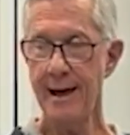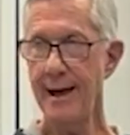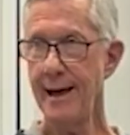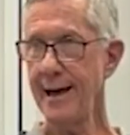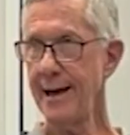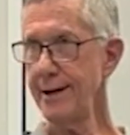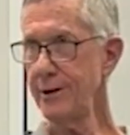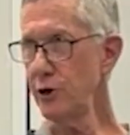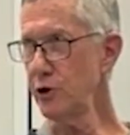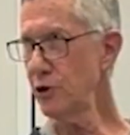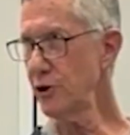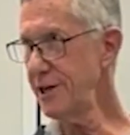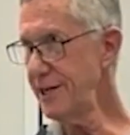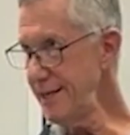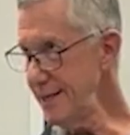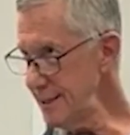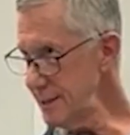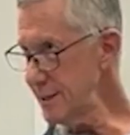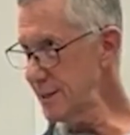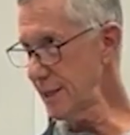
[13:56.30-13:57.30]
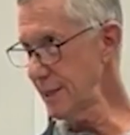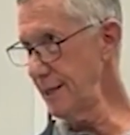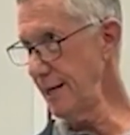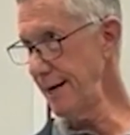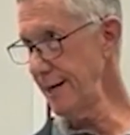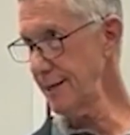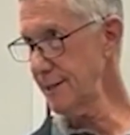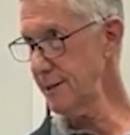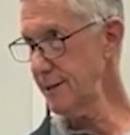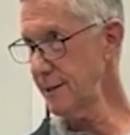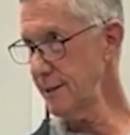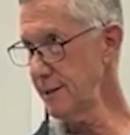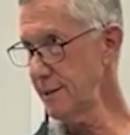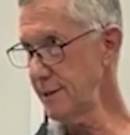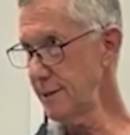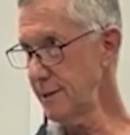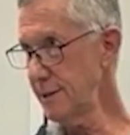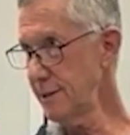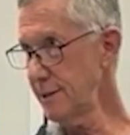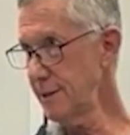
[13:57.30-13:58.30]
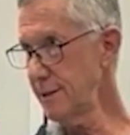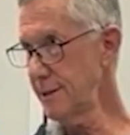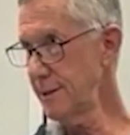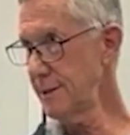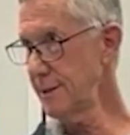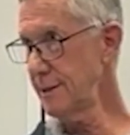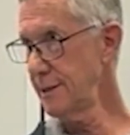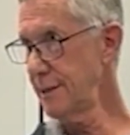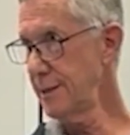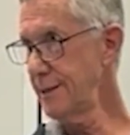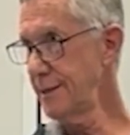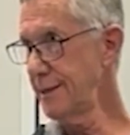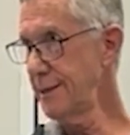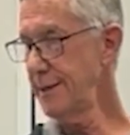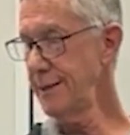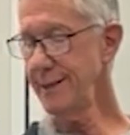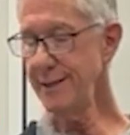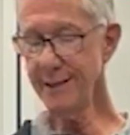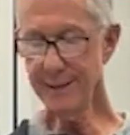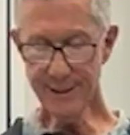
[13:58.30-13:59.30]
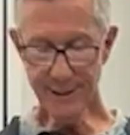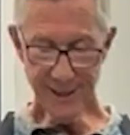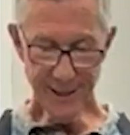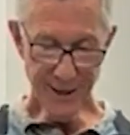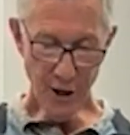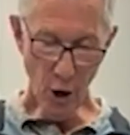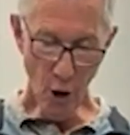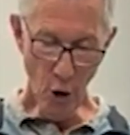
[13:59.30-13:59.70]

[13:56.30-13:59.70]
in your intellect is the